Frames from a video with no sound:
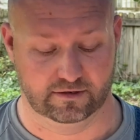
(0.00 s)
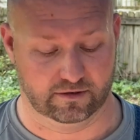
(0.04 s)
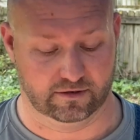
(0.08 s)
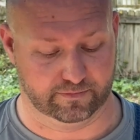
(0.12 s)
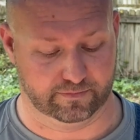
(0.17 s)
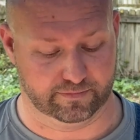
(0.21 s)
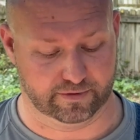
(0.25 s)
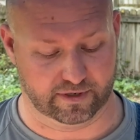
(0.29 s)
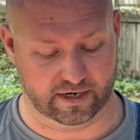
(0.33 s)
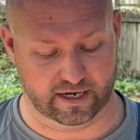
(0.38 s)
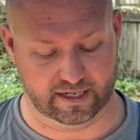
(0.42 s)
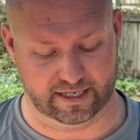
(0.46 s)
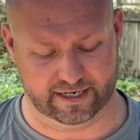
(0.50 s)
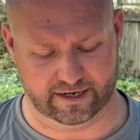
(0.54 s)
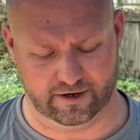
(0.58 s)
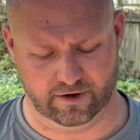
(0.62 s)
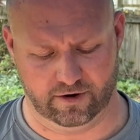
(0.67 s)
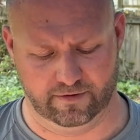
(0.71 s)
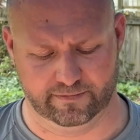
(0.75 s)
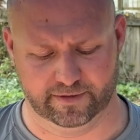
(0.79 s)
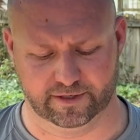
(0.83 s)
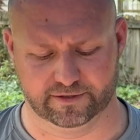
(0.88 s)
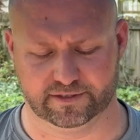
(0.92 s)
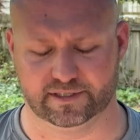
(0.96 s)
We're probably
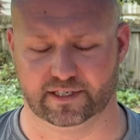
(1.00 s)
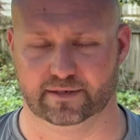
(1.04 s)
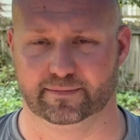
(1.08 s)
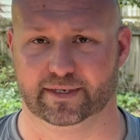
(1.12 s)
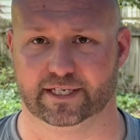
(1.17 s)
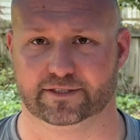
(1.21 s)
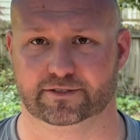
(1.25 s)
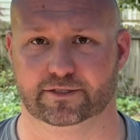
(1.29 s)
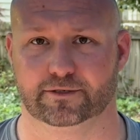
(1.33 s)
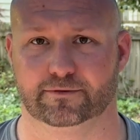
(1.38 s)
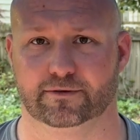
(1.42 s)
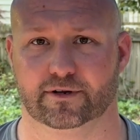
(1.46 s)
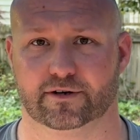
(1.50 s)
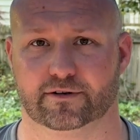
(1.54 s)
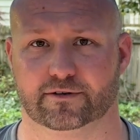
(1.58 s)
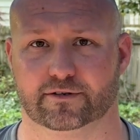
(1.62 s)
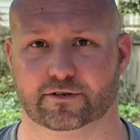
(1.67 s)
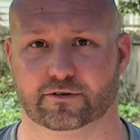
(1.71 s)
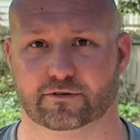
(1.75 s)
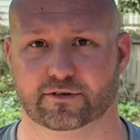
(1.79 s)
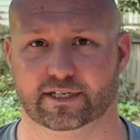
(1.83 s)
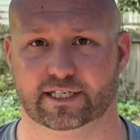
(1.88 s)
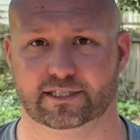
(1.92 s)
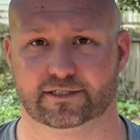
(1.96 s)
almost at about 200
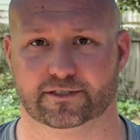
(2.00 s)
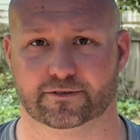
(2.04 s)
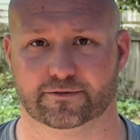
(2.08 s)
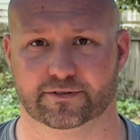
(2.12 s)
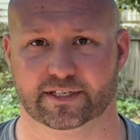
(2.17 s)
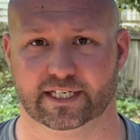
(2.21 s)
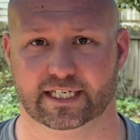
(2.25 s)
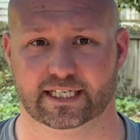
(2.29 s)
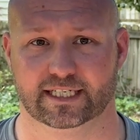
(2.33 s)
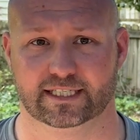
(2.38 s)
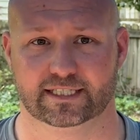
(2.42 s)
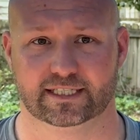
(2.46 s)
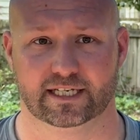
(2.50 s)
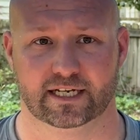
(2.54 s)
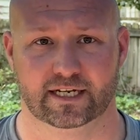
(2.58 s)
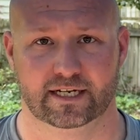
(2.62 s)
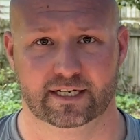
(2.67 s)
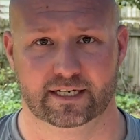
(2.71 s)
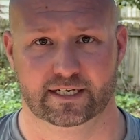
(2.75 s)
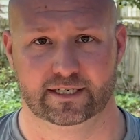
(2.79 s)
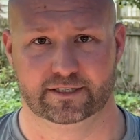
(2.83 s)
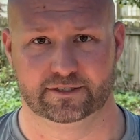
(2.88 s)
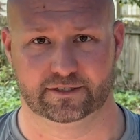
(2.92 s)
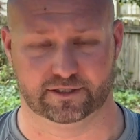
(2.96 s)
degrees on these,
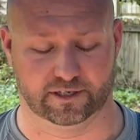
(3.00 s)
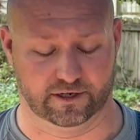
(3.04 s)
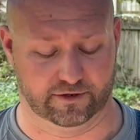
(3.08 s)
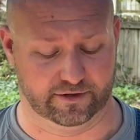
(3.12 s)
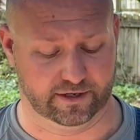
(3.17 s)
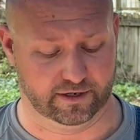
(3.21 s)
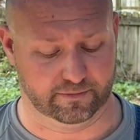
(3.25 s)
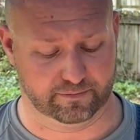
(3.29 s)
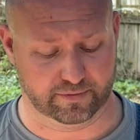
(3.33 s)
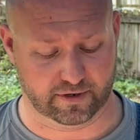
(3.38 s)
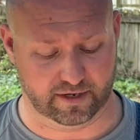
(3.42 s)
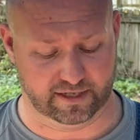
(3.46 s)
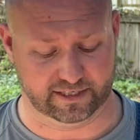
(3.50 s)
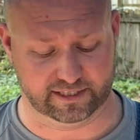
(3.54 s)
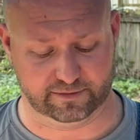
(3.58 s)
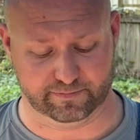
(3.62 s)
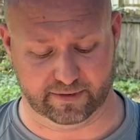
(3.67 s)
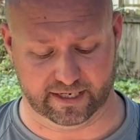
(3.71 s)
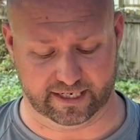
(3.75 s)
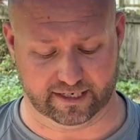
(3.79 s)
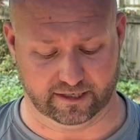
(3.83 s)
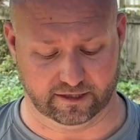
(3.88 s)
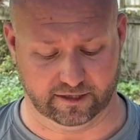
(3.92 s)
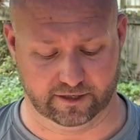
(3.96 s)
so they'll probably
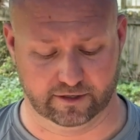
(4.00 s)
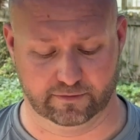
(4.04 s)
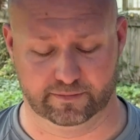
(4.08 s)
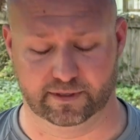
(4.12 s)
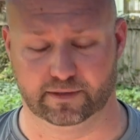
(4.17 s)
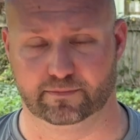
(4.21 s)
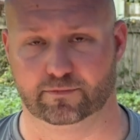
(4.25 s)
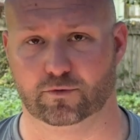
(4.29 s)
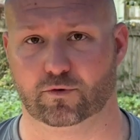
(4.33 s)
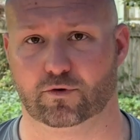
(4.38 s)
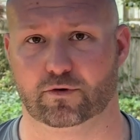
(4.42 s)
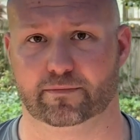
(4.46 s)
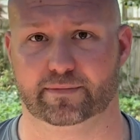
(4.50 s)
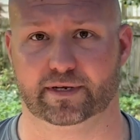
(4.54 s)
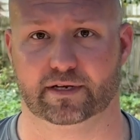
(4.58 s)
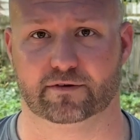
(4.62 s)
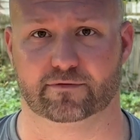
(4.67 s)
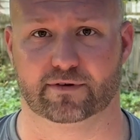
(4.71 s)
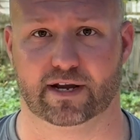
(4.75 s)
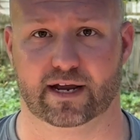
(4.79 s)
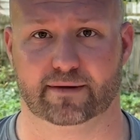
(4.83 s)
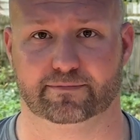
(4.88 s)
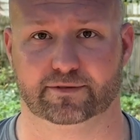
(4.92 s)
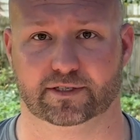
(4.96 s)
spike a little bit more being
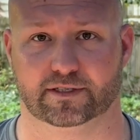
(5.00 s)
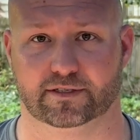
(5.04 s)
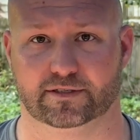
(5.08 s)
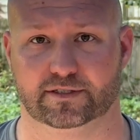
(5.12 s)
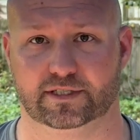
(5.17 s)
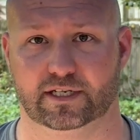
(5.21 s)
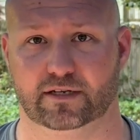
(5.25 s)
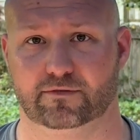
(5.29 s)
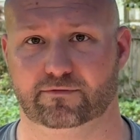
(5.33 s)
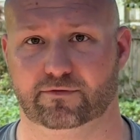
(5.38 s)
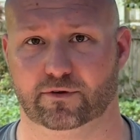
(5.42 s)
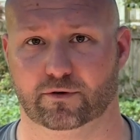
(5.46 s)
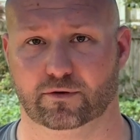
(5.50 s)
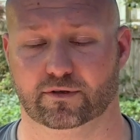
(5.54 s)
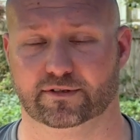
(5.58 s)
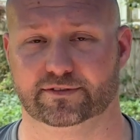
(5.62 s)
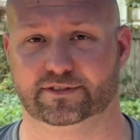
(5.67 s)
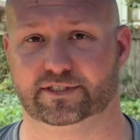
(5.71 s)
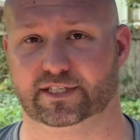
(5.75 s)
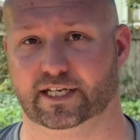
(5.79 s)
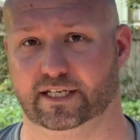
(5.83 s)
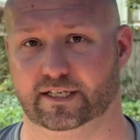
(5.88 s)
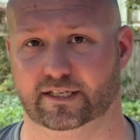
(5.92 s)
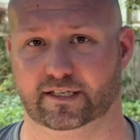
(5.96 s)
wrapped in the tinfoil and
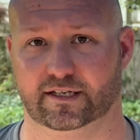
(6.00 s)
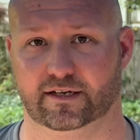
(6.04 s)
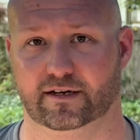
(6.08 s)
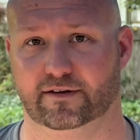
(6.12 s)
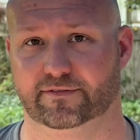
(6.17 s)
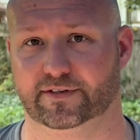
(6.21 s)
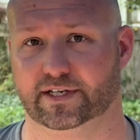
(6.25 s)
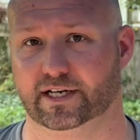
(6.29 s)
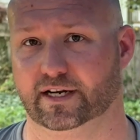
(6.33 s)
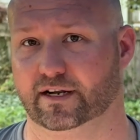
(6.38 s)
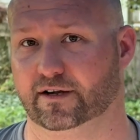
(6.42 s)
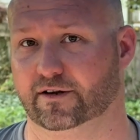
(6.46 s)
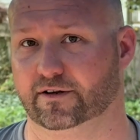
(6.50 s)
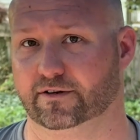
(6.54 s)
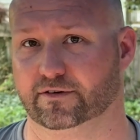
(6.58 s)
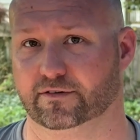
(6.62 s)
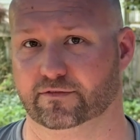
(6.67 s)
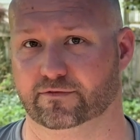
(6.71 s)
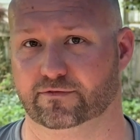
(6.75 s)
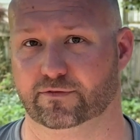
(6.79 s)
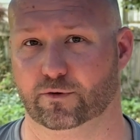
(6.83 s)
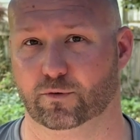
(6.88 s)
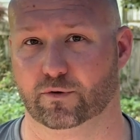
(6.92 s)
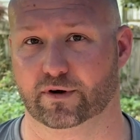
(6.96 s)
set in the oven at
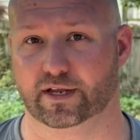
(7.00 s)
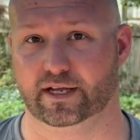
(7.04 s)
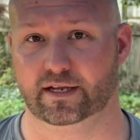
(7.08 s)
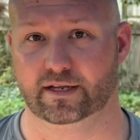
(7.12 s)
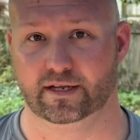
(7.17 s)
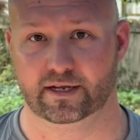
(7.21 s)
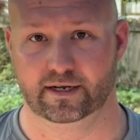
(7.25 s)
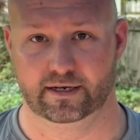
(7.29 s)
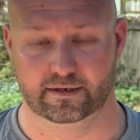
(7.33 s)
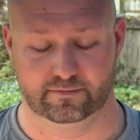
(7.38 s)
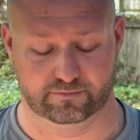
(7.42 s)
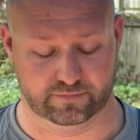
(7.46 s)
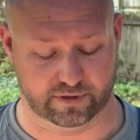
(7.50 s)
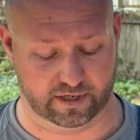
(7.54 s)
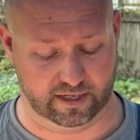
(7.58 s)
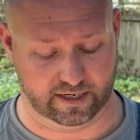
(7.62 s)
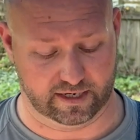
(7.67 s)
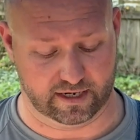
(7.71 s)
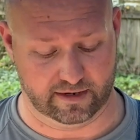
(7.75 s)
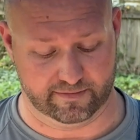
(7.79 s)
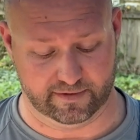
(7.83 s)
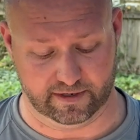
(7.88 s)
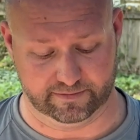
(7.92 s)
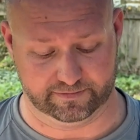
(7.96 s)
140. Probably
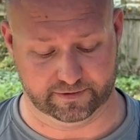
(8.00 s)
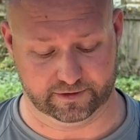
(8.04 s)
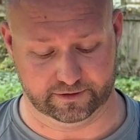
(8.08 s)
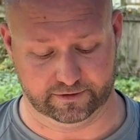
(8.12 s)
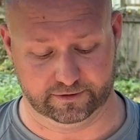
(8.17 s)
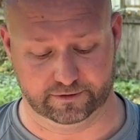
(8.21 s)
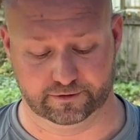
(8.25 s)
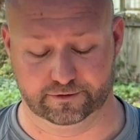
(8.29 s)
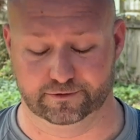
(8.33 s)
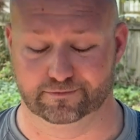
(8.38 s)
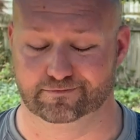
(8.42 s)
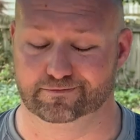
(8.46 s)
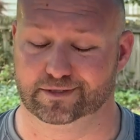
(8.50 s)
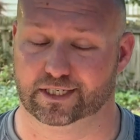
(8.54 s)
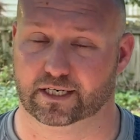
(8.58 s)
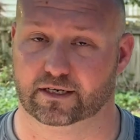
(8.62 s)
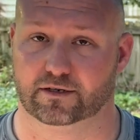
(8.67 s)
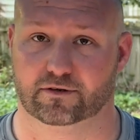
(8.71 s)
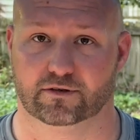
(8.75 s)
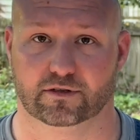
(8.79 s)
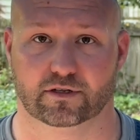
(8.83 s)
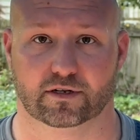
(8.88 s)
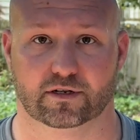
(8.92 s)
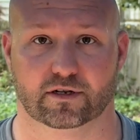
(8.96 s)
come up to,
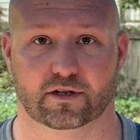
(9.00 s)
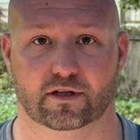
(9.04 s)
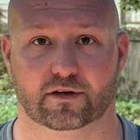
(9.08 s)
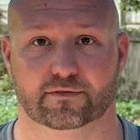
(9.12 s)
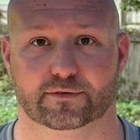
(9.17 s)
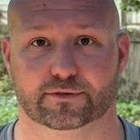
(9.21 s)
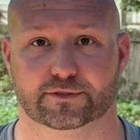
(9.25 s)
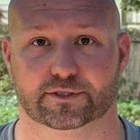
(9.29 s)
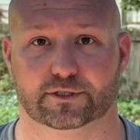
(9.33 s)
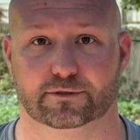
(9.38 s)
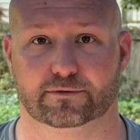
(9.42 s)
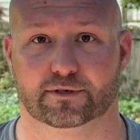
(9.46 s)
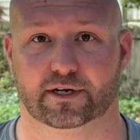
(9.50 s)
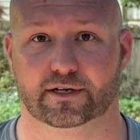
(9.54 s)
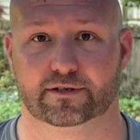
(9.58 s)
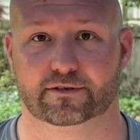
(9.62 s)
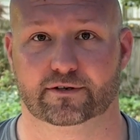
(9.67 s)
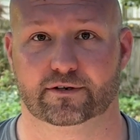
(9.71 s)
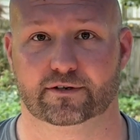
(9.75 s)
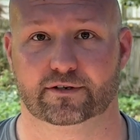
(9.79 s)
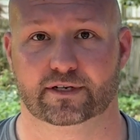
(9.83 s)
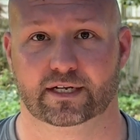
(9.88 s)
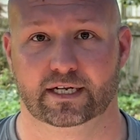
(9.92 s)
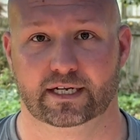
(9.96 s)
a little over
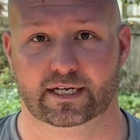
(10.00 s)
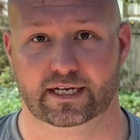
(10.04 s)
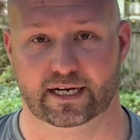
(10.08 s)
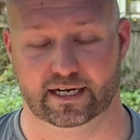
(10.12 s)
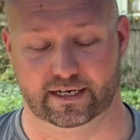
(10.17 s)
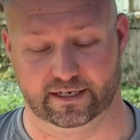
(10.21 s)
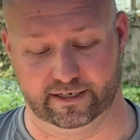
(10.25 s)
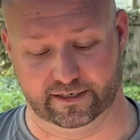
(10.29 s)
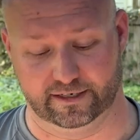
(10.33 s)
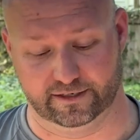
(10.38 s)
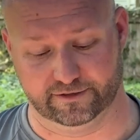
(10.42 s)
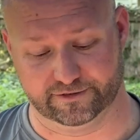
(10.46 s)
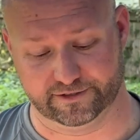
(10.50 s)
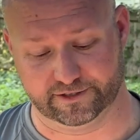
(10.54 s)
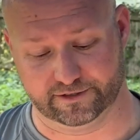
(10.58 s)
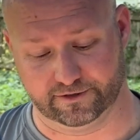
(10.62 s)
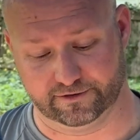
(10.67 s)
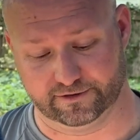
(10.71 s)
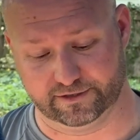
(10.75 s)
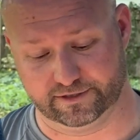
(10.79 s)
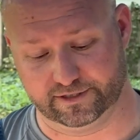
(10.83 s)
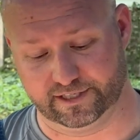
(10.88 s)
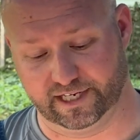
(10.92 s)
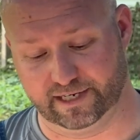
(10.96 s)
200, and then they'll
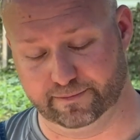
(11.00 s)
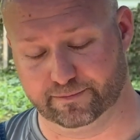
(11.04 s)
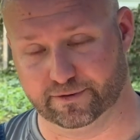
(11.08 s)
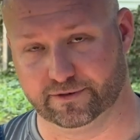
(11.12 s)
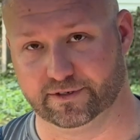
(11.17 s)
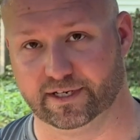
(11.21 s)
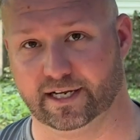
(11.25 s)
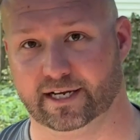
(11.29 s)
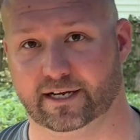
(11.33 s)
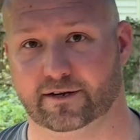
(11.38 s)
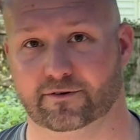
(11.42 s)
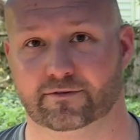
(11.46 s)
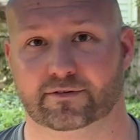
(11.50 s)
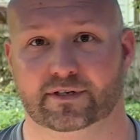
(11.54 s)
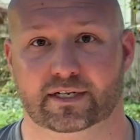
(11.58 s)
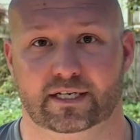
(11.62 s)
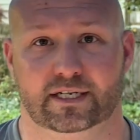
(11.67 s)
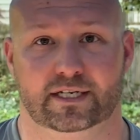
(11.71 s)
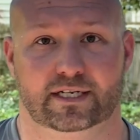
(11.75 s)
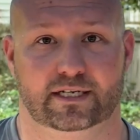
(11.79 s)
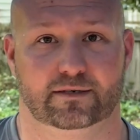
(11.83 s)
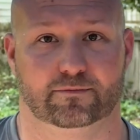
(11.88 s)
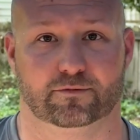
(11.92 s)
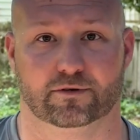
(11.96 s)
start to taper down.
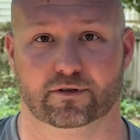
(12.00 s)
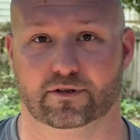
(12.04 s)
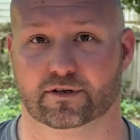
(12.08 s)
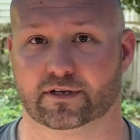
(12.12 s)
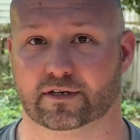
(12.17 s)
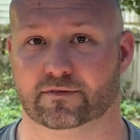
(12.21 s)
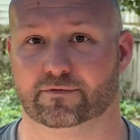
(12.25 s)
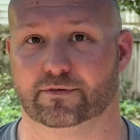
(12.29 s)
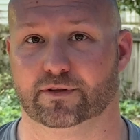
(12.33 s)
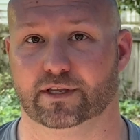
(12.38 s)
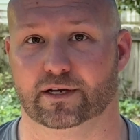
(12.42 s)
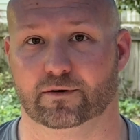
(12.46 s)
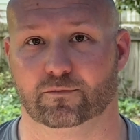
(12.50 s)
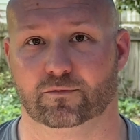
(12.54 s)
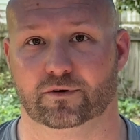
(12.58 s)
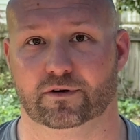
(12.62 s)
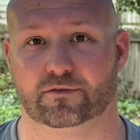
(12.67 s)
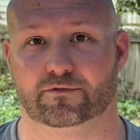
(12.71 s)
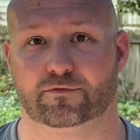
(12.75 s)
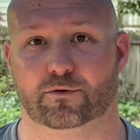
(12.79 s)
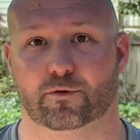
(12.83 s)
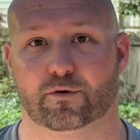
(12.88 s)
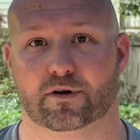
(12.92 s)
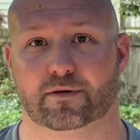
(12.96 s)
We're looking for that
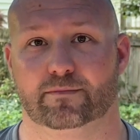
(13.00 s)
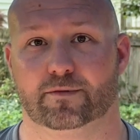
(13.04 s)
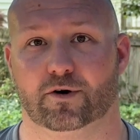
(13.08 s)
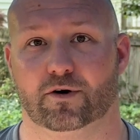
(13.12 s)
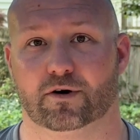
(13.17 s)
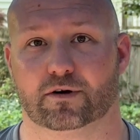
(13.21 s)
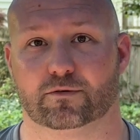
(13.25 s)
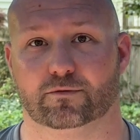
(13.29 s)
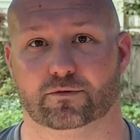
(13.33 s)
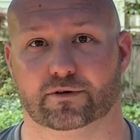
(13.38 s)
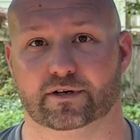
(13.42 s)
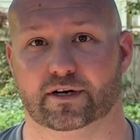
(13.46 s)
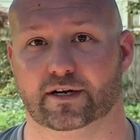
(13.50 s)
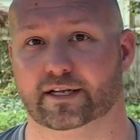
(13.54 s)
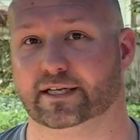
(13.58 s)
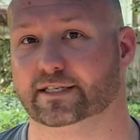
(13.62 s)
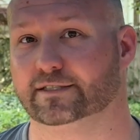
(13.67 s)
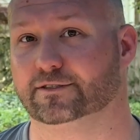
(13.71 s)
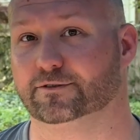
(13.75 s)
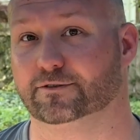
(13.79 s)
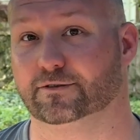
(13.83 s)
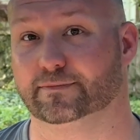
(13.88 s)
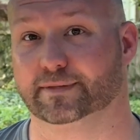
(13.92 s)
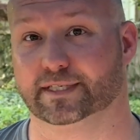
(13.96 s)
140 mark. We'll cut
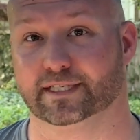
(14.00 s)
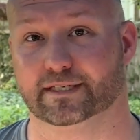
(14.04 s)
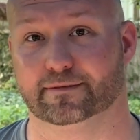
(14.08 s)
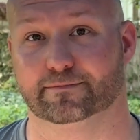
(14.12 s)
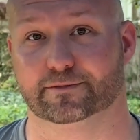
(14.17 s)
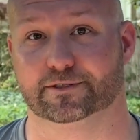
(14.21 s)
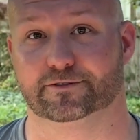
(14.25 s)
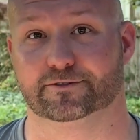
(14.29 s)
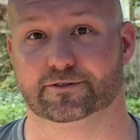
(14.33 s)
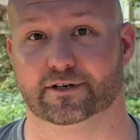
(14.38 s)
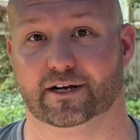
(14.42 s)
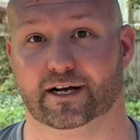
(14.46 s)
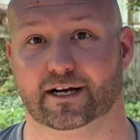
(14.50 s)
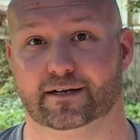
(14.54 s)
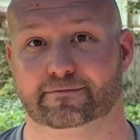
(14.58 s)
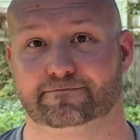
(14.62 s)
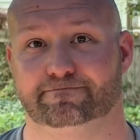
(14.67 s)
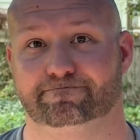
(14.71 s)
into them and give them a try.